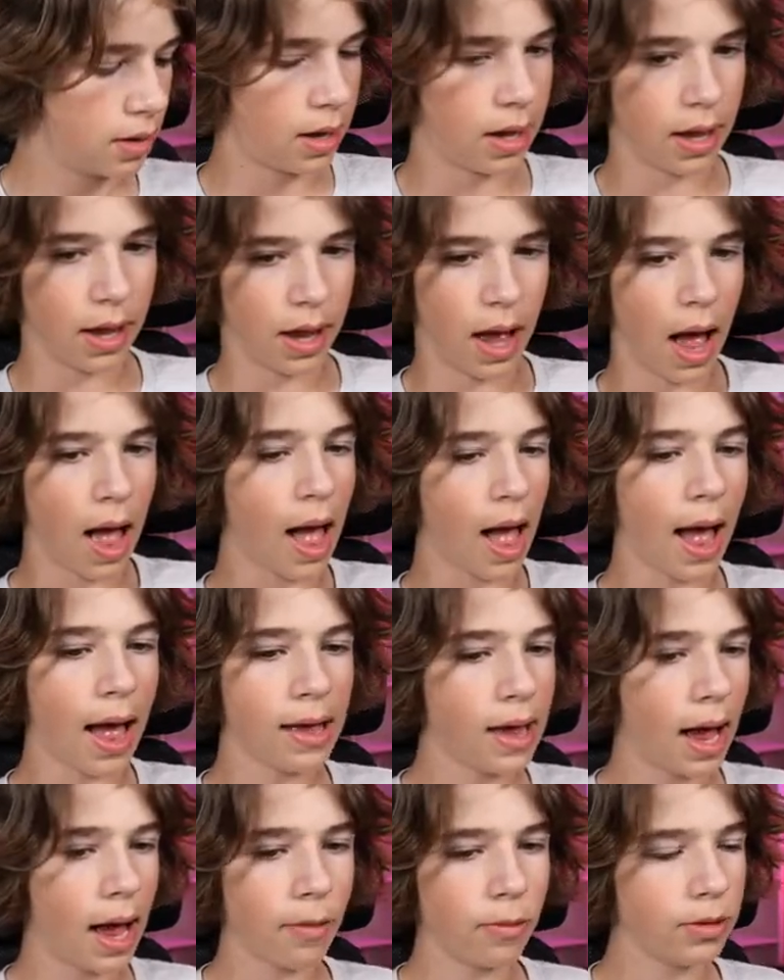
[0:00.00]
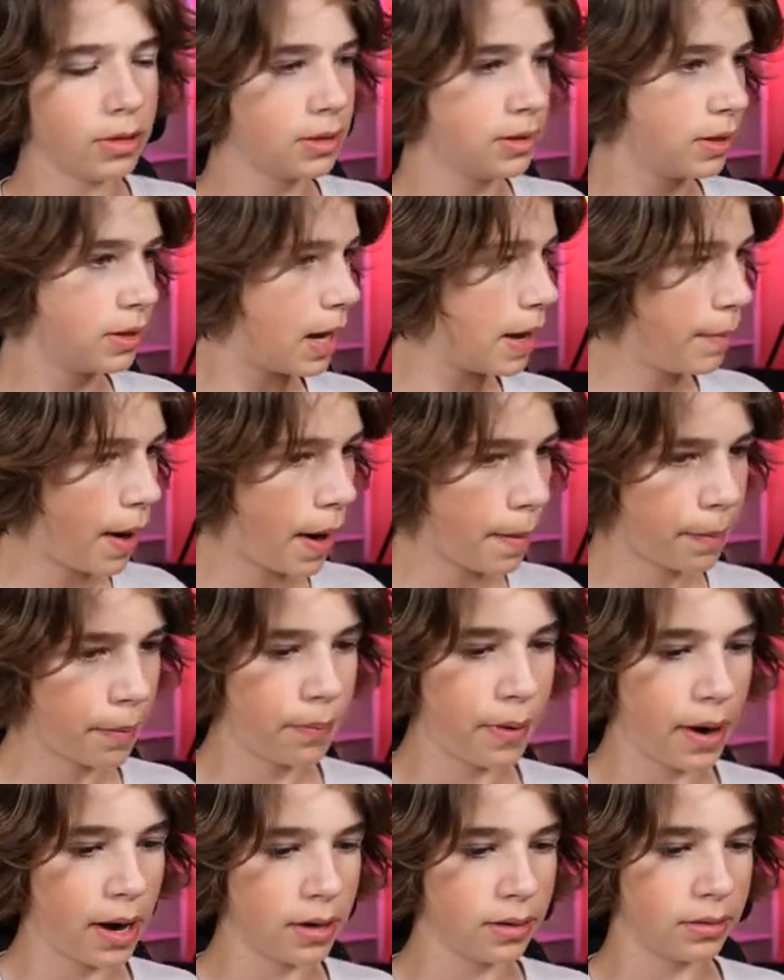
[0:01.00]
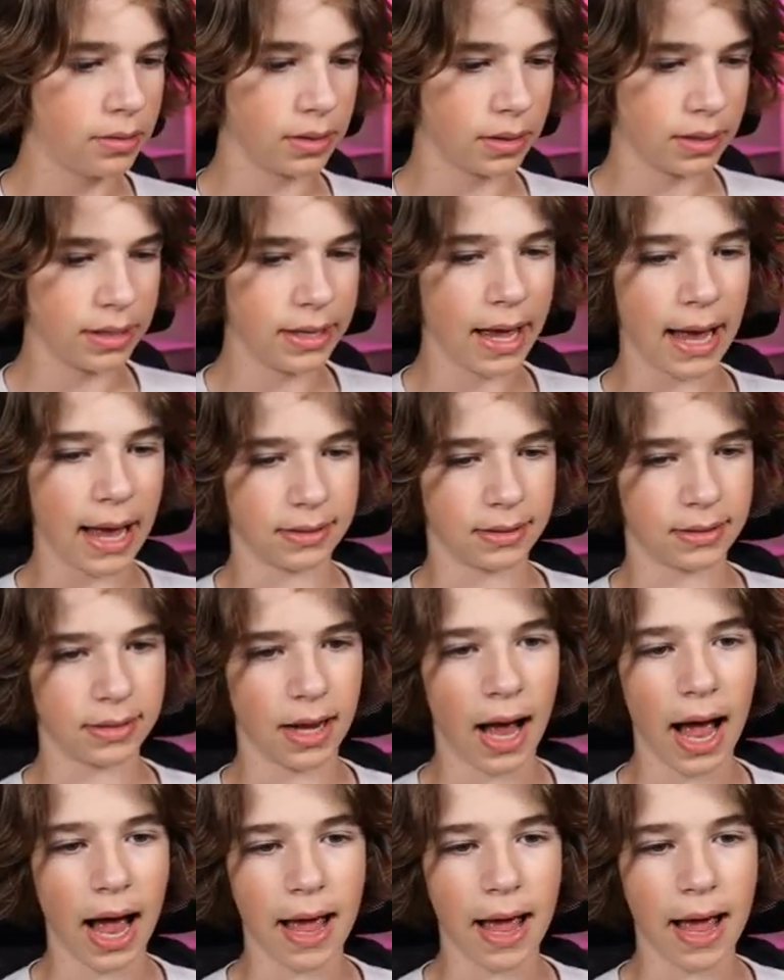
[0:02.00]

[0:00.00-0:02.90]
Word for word: I, I, I would. Am I prepared? Yes, I am